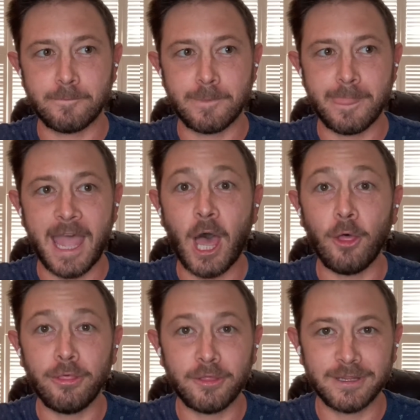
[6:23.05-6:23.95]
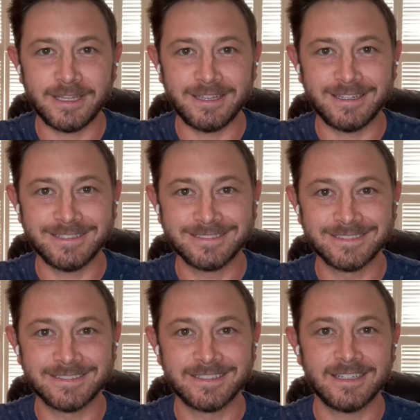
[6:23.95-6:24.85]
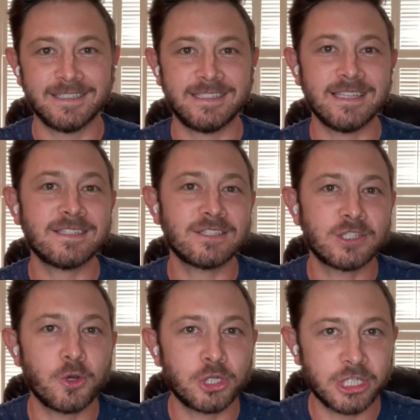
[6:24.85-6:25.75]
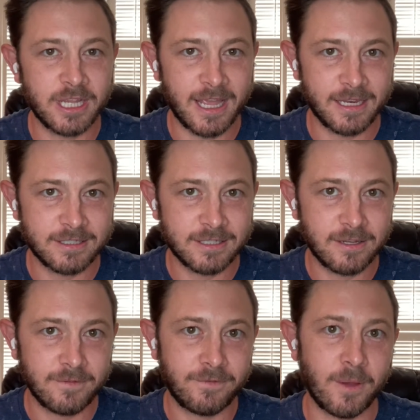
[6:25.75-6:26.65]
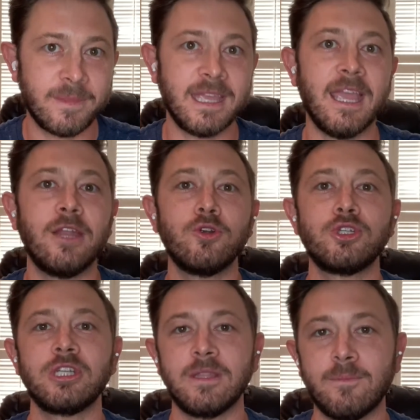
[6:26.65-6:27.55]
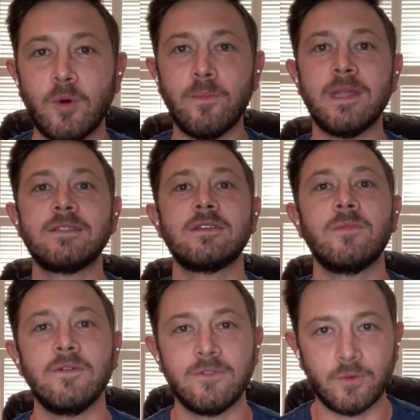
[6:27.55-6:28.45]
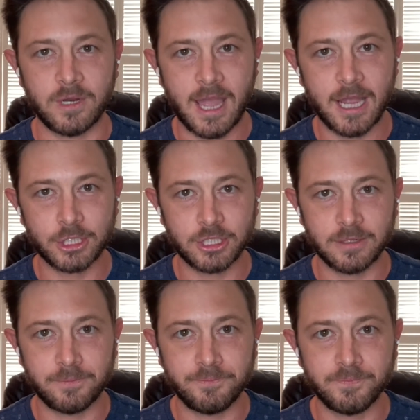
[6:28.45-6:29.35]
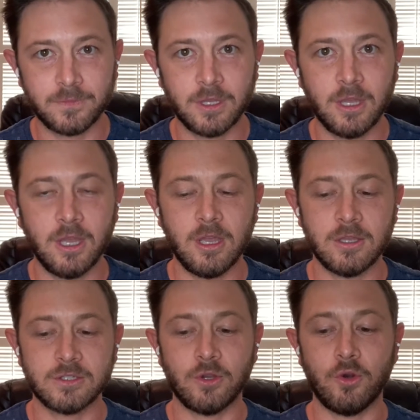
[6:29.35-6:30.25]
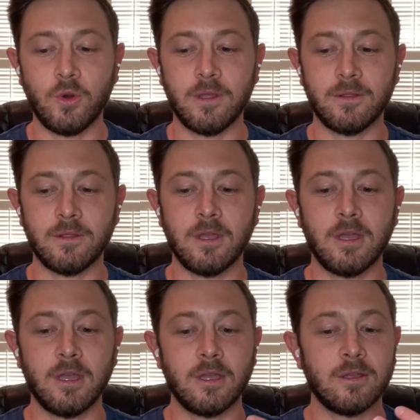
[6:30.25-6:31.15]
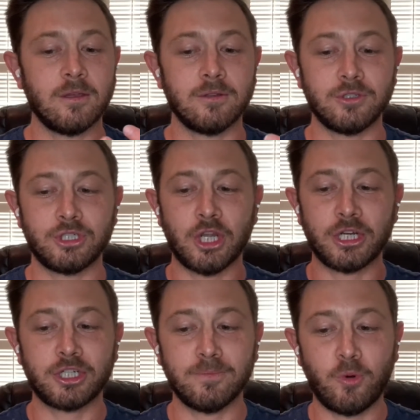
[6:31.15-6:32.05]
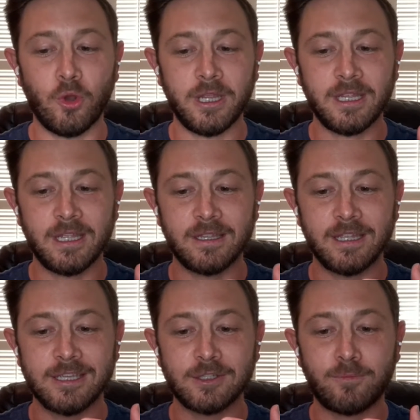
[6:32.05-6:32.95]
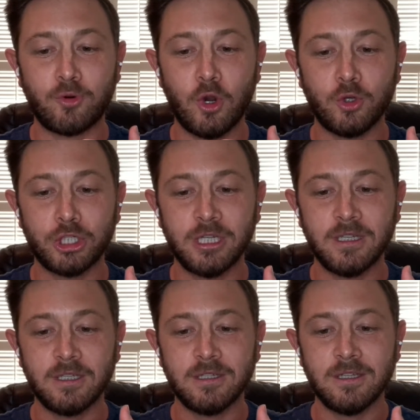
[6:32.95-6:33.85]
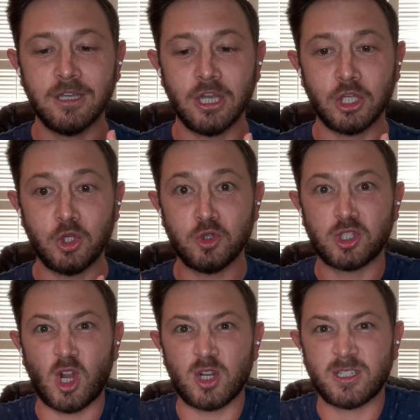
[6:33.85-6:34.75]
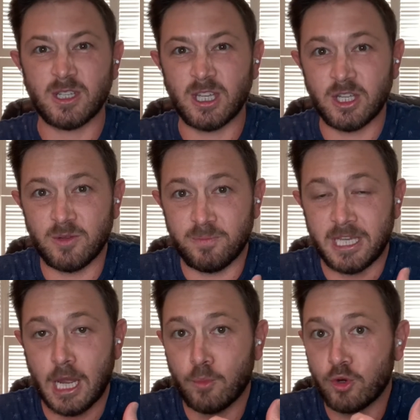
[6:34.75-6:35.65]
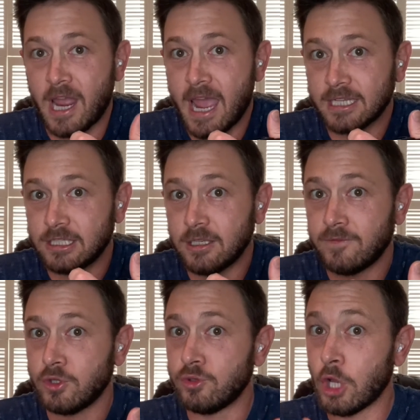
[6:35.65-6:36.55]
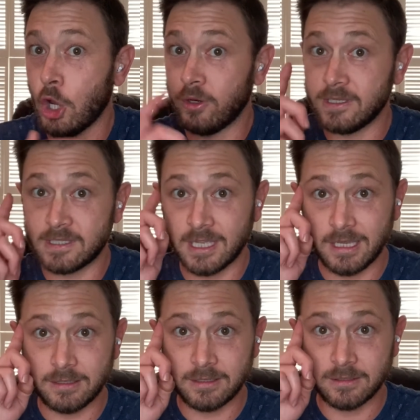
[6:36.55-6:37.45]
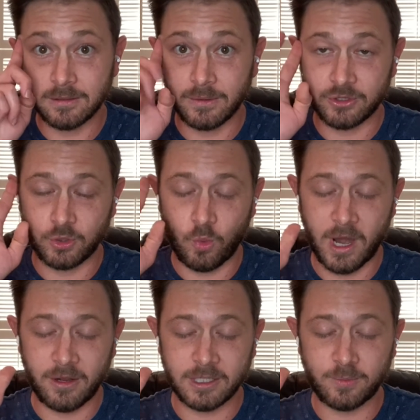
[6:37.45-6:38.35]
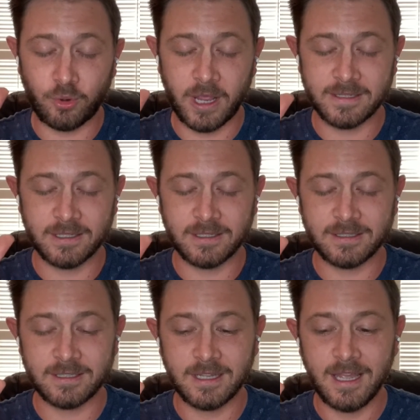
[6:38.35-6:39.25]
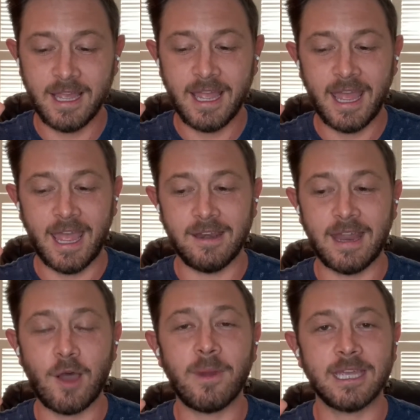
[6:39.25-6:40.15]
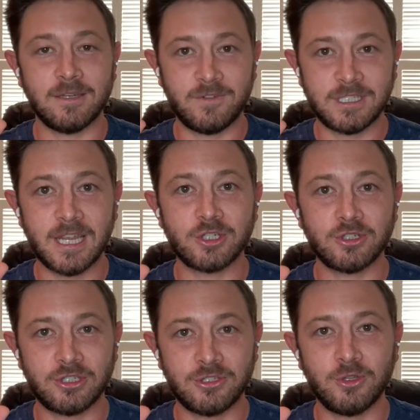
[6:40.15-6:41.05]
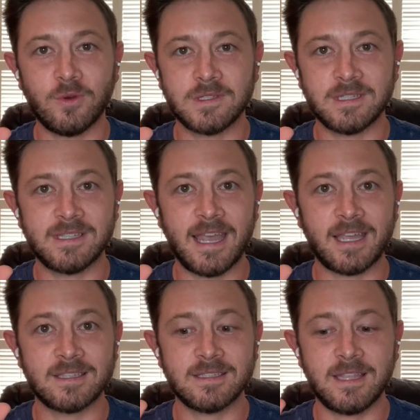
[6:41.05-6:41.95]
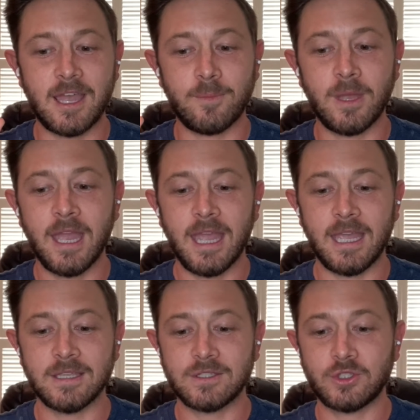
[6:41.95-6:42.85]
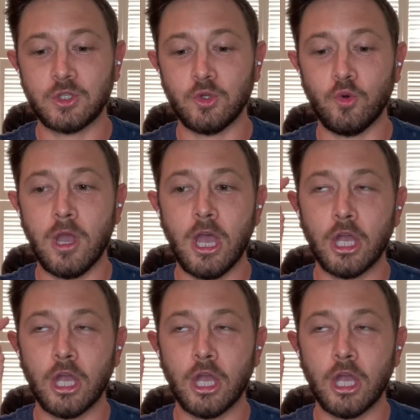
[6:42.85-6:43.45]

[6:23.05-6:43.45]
healthily disassociate from the energy, the momentum of the reaction. So junction point is approaching, you start to become reactive, you notice it, there's awareness present, and now my invitation to you as a second step is to